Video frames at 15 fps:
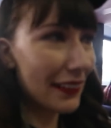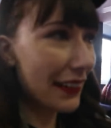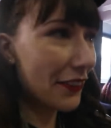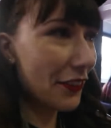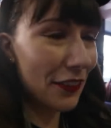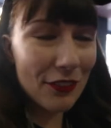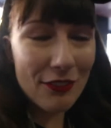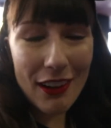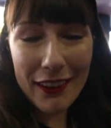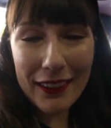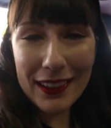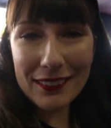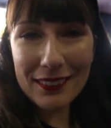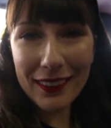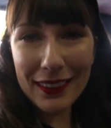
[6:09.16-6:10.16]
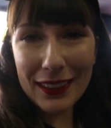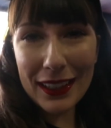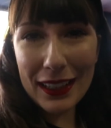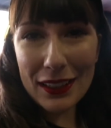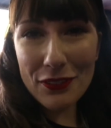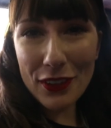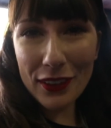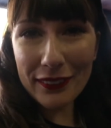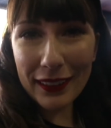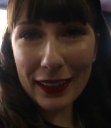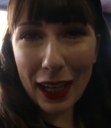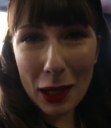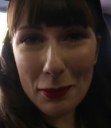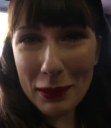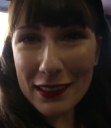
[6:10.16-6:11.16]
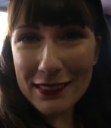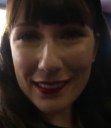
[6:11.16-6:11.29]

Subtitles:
and it's just very exciting. It feels like I'm at